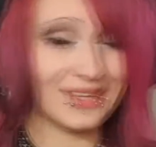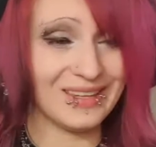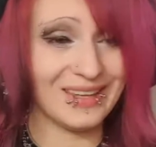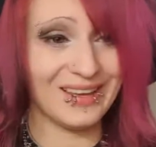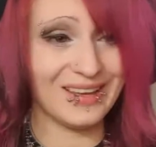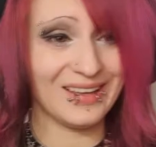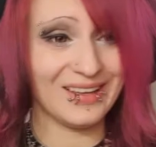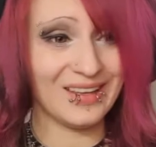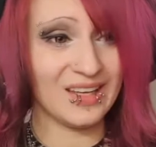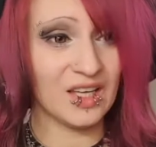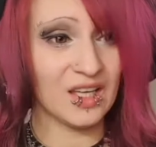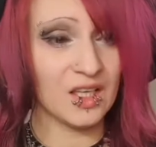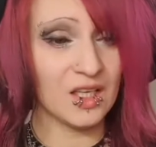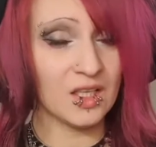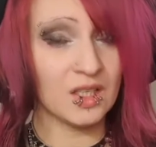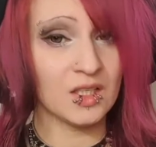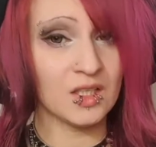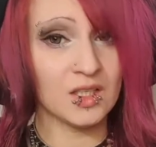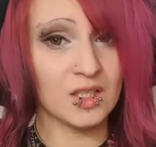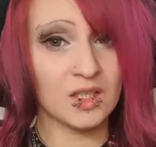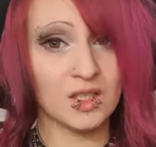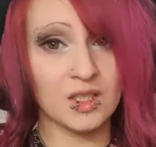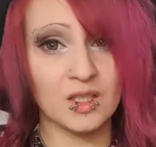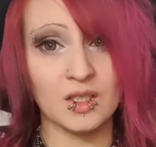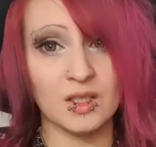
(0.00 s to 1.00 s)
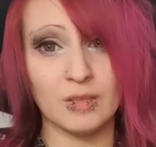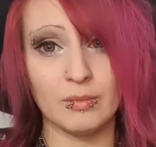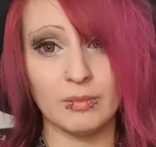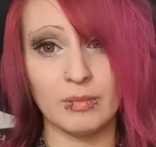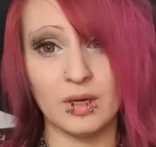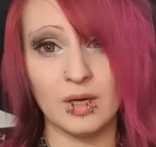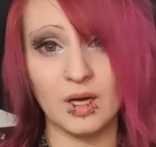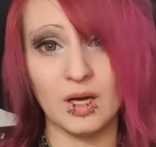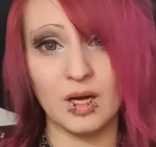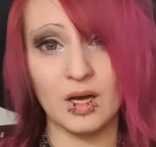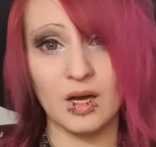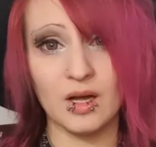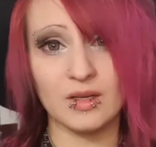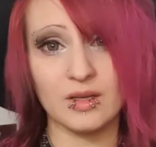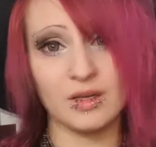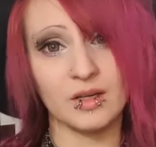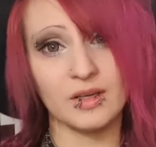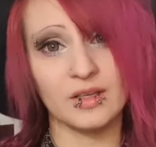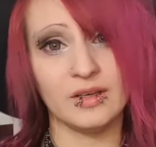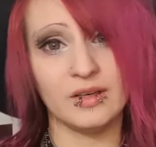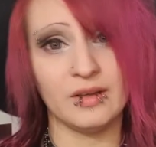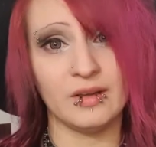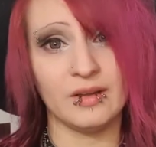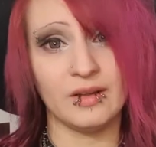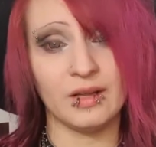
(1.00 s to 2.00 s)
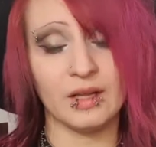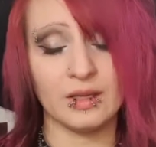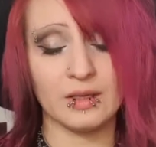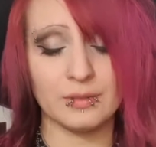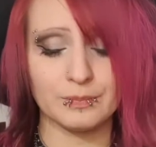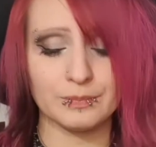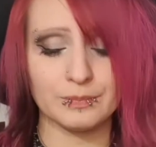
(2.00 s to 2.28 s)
yay. But other than that,